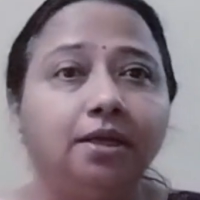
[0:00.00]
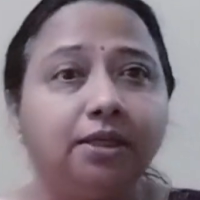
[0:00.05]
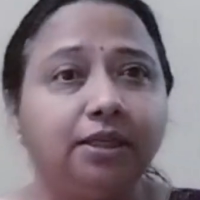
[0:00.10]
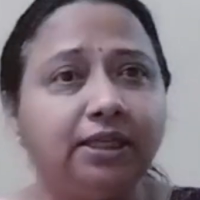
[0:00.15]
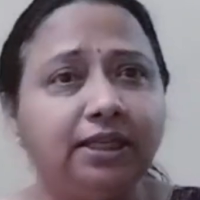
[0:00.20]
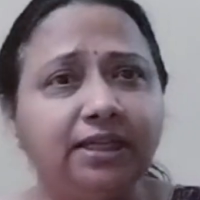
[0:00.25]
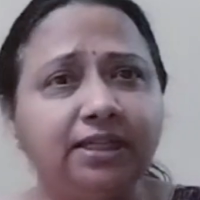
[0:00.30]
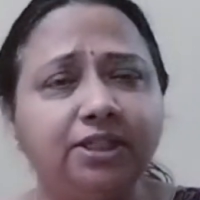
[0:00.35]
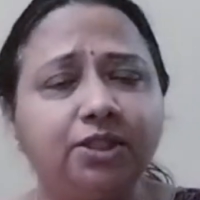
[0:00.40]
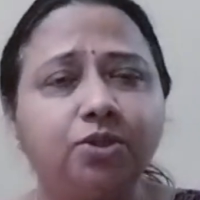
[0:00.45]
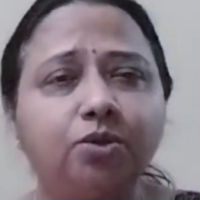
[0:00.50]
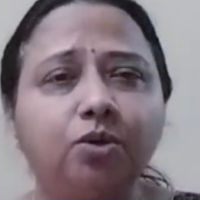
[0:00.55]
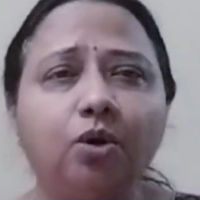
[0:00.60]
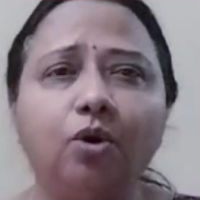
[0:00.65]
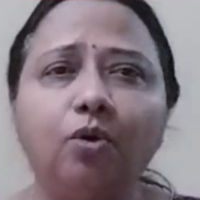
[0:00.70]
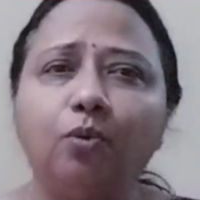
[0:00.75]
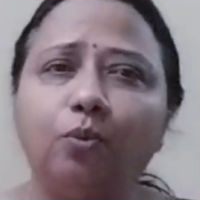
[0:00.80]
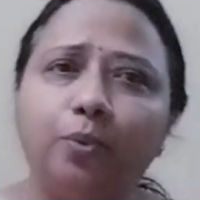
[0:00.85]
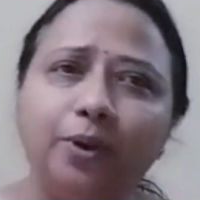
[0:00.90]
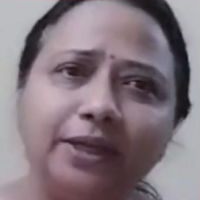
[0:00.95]
"East
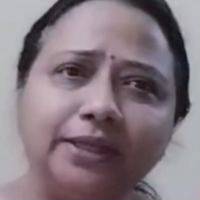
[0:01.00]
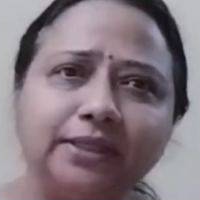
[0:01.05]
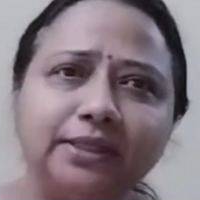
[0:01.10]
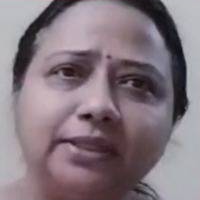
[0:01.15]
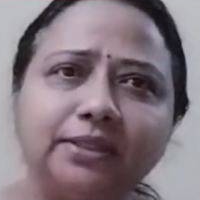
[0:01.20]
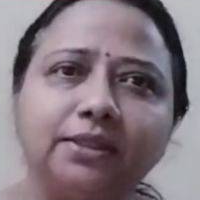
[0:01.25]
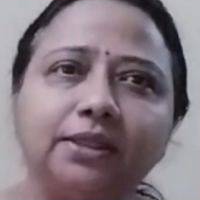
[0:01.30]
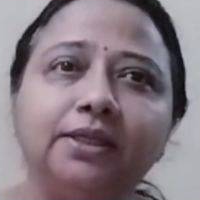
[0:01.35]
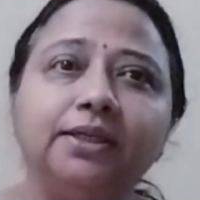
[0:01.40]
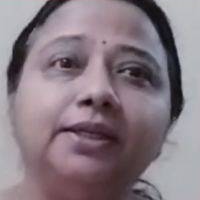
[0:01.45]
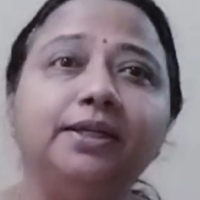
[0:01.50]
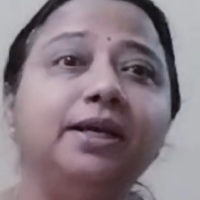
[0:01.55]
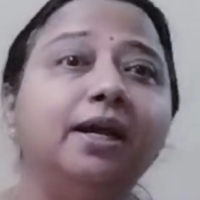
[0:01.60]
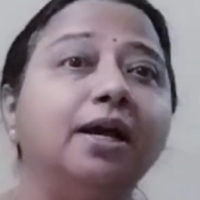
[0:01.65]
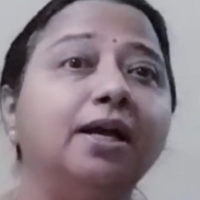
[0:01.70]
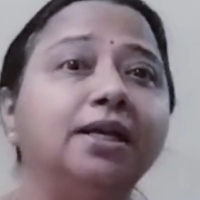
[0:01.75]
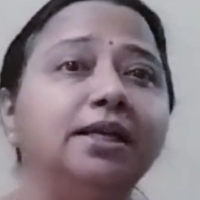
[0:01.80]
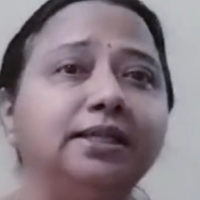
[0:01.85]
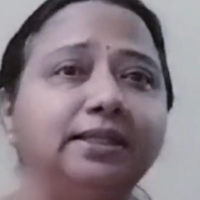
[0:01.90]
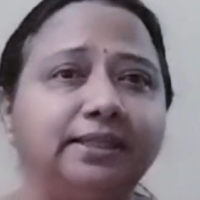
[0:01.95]
or West
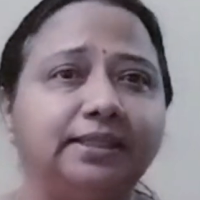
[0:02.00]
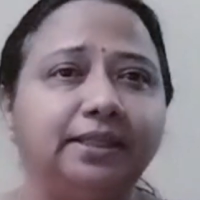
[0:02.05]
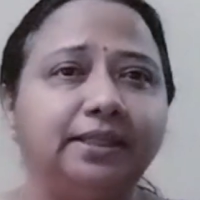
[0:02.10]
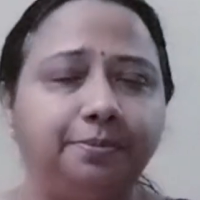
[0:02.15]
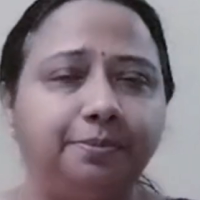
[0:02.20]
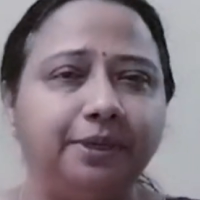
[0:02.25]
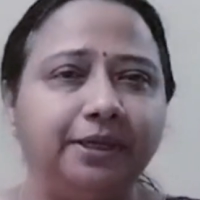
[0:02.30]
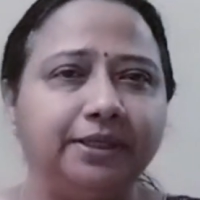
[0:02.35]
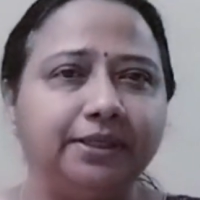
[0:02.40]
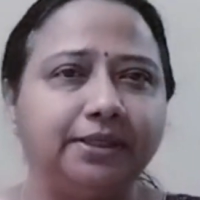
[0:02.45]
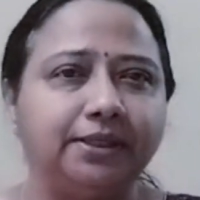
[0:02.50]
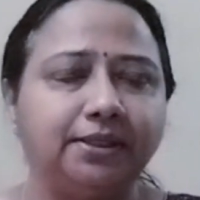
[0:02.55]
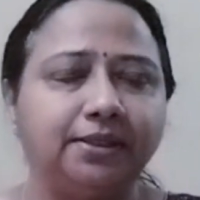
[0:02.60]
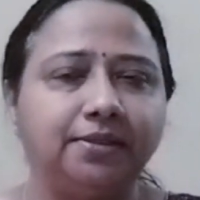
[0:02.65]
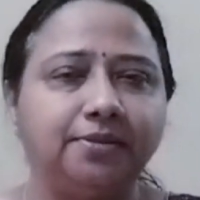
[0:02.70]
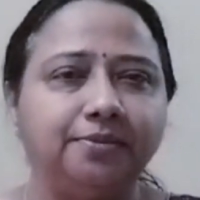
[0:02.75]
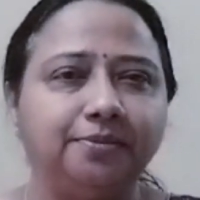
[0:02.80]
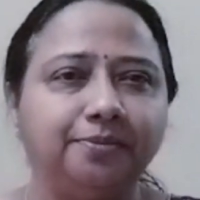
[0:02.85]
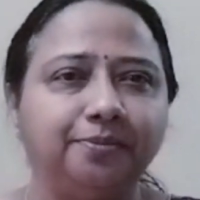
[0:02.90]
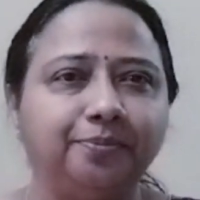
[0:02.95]
India is the
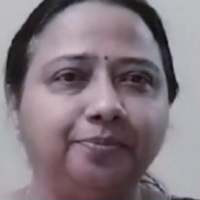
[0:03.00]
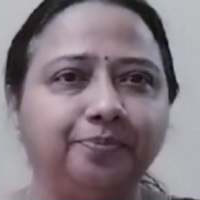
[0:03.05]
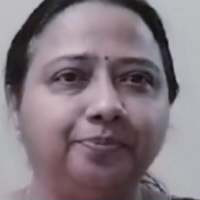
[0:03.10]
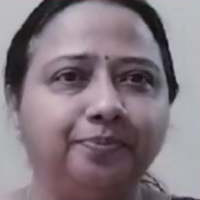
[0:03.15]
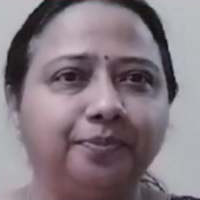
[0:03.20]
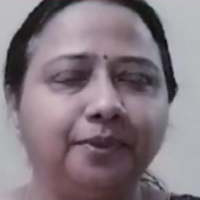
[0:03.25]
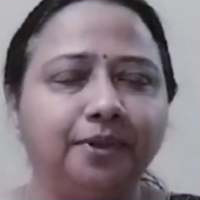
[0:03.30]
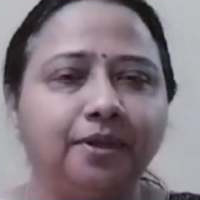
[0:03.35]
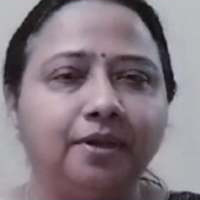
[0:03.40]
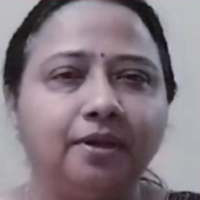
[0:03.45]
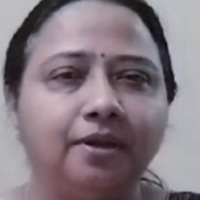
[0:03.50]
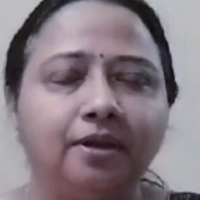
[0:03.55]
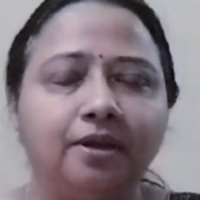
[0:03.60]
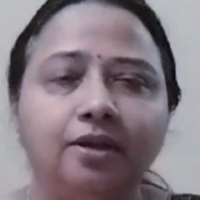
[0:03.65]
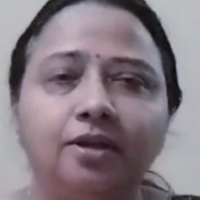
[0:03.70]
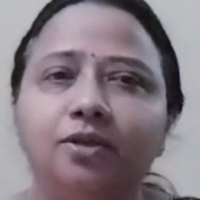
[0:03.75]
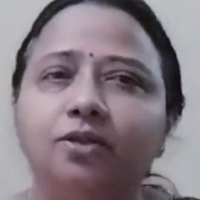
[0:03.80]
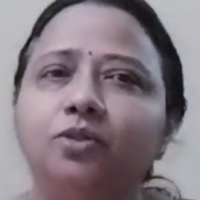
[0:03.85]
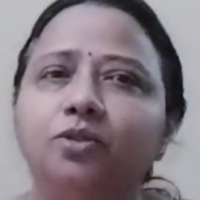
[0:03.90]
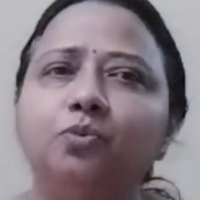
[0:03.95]
best."
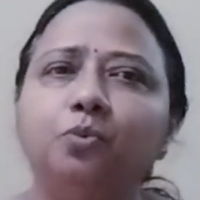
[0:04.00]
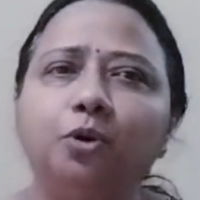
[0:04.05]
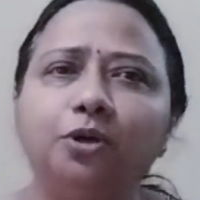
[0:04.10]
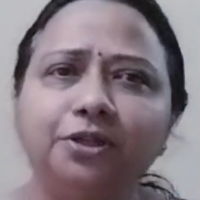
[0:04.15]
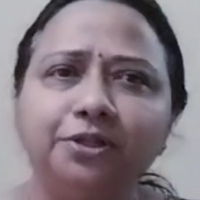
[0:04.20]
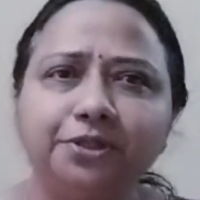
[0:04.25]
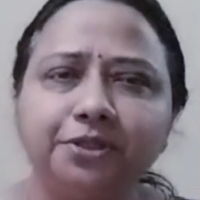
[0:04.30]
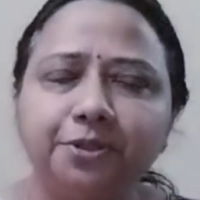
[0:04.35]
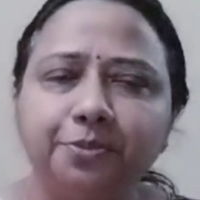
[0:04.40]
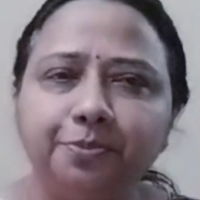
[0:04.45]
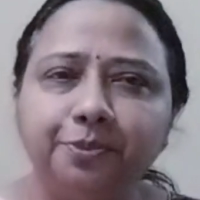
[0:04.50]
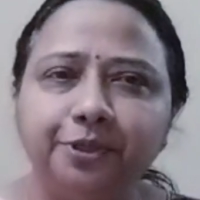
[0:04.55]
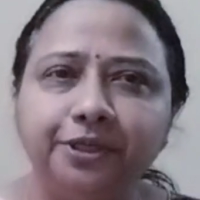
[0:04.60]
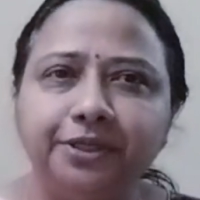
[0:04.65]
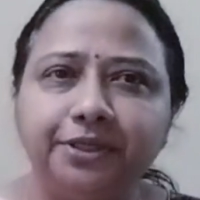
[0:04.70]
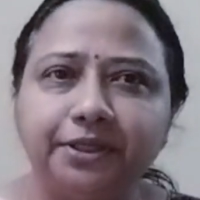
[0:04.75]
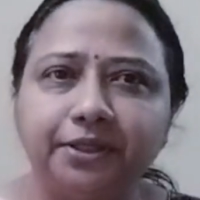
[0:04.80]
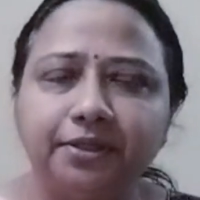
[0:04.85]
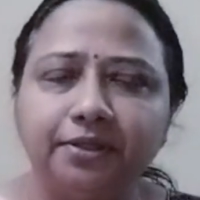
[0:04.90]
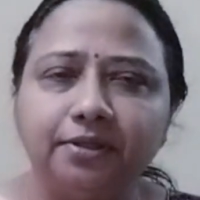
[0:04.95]
So what is
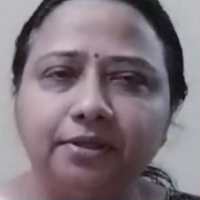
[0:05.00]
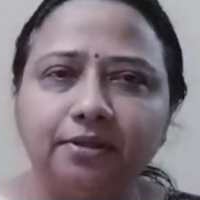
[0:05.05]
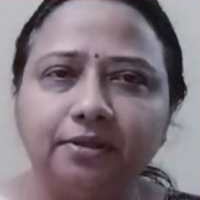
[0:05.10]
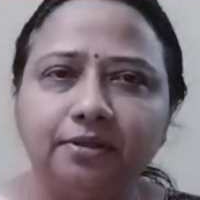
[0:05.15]
repeated?